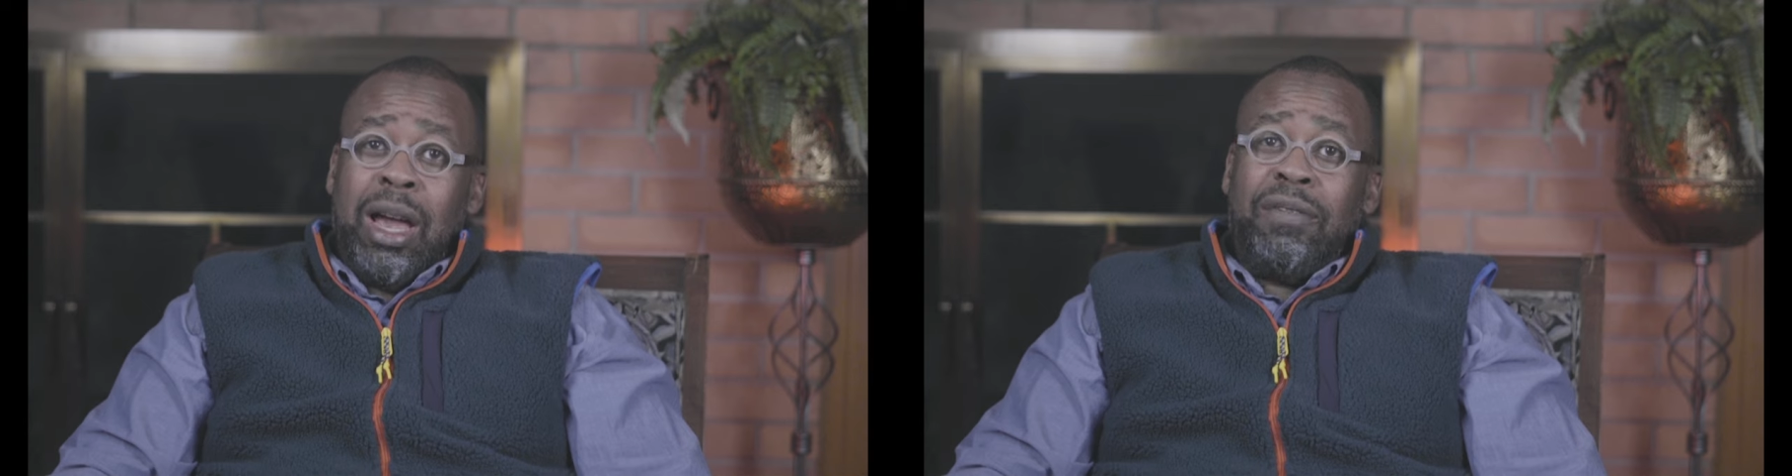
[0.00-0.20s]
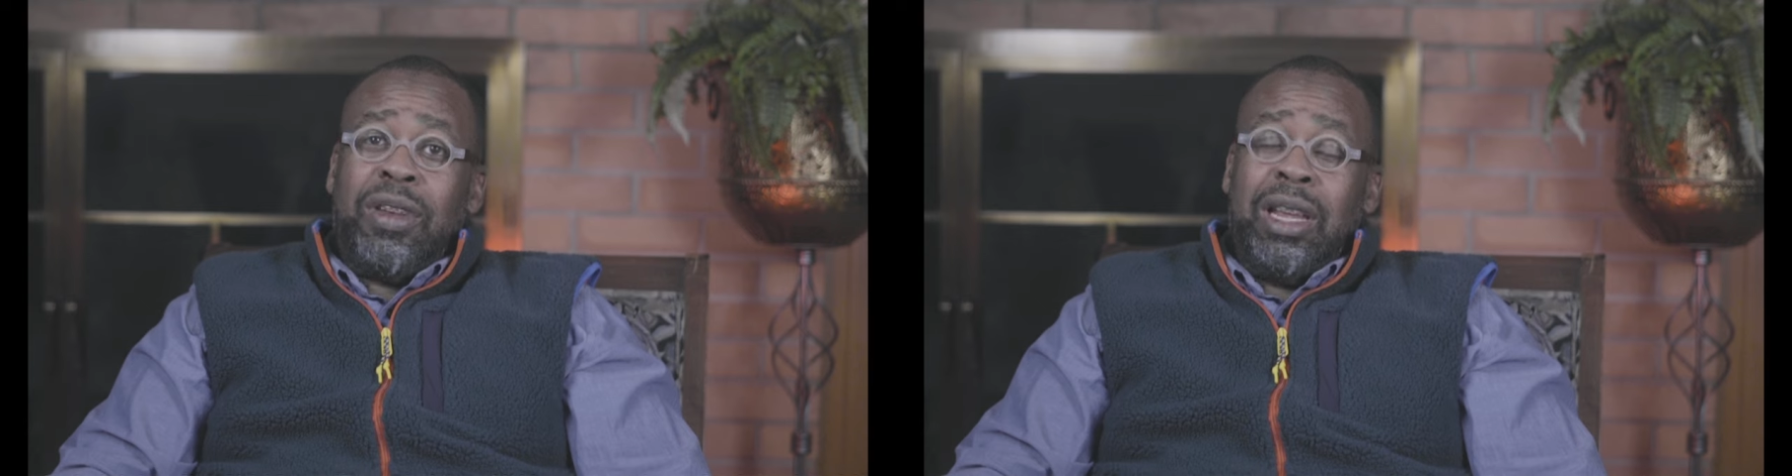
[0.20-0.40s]

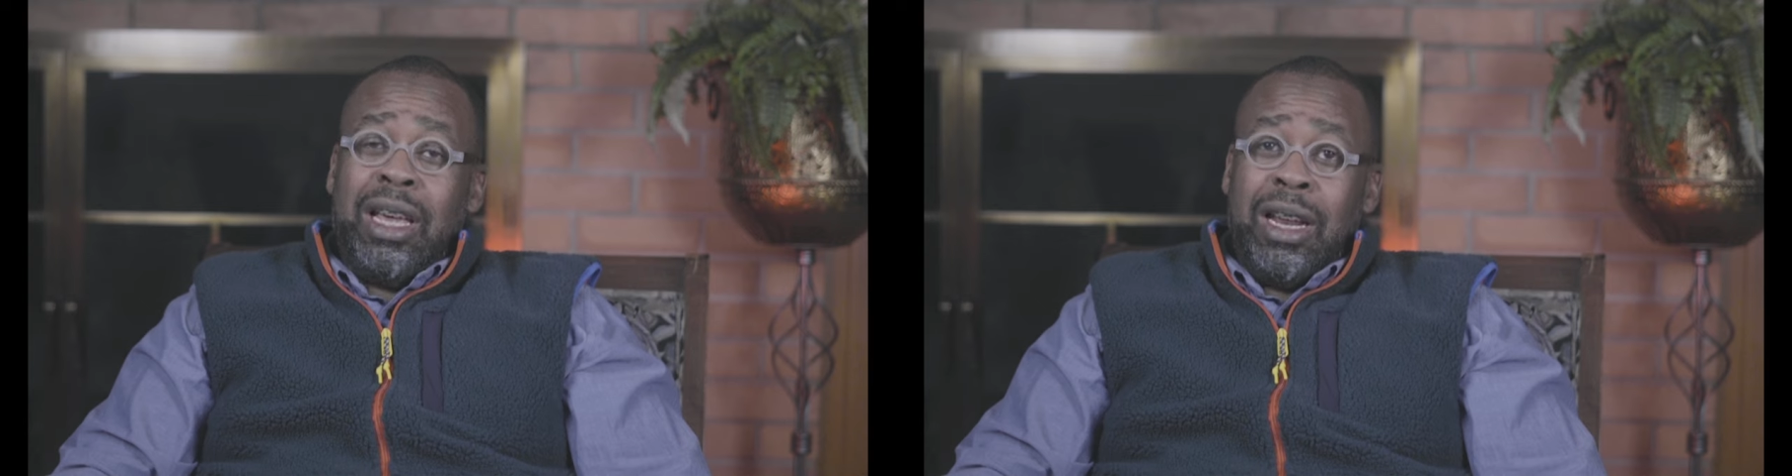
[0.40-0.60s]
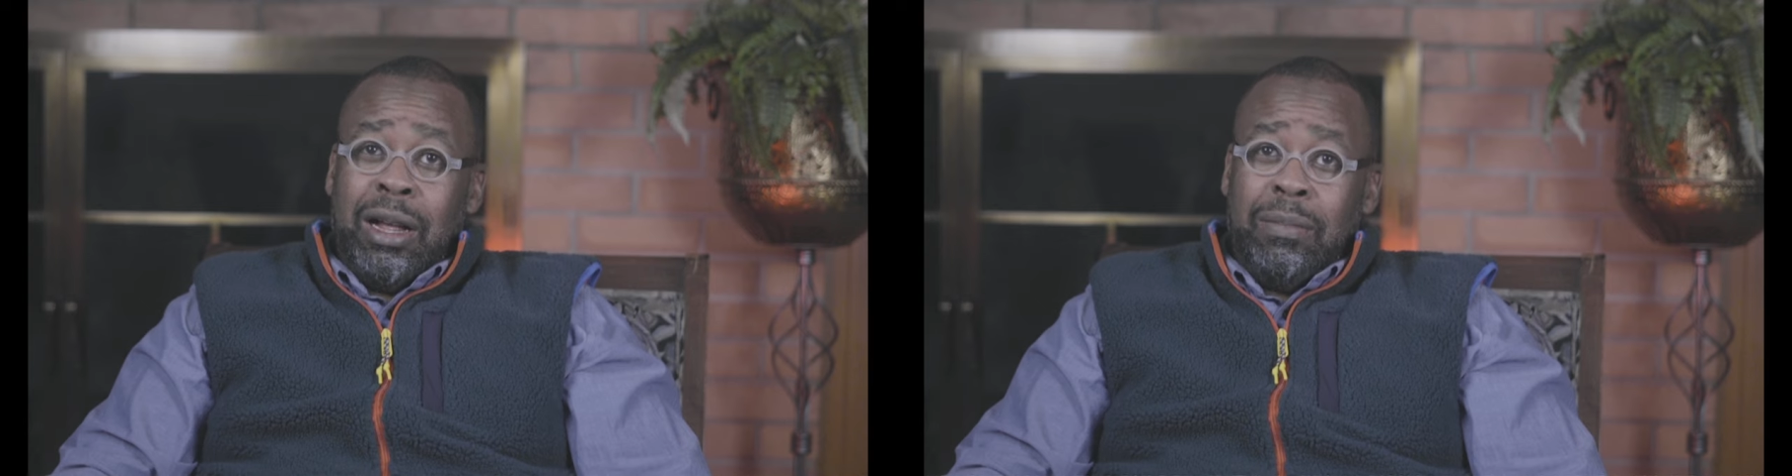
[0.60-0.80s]
have to
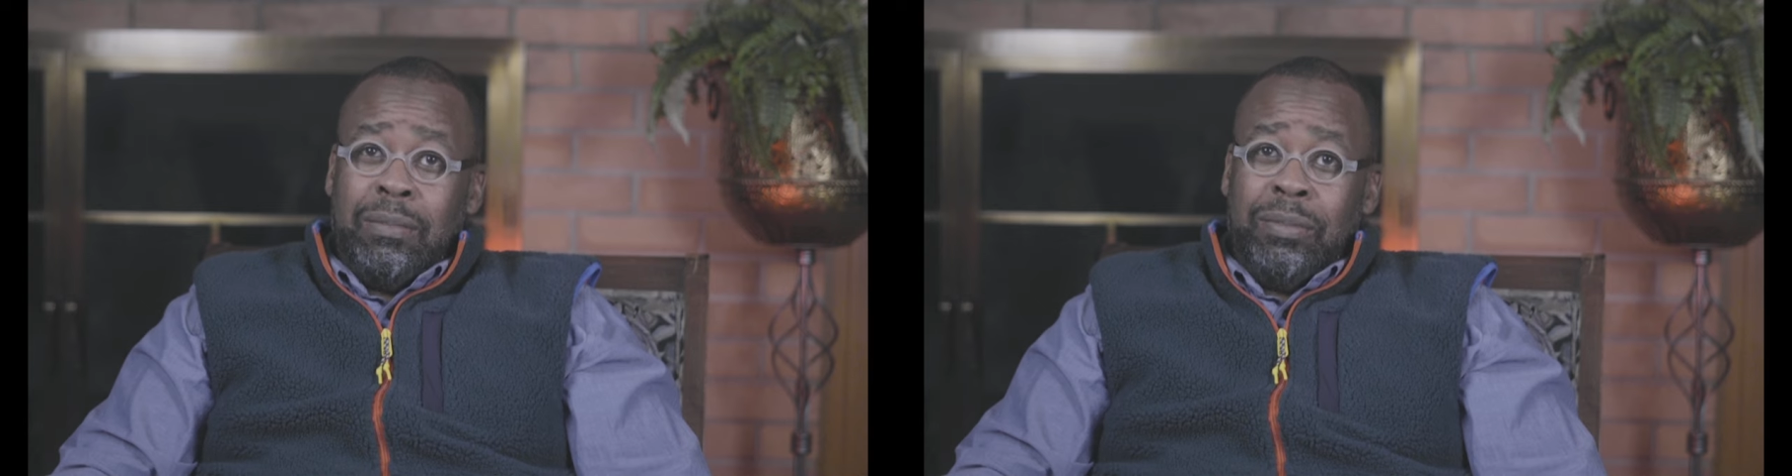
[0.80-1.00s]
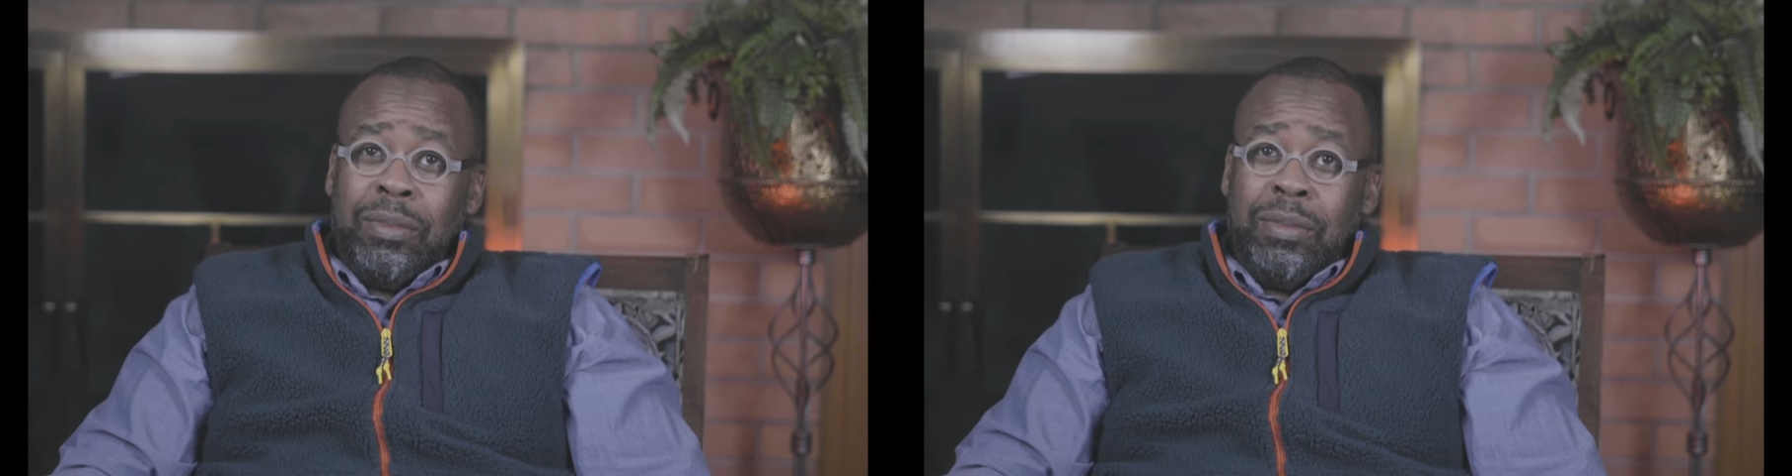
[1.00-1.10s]
get up,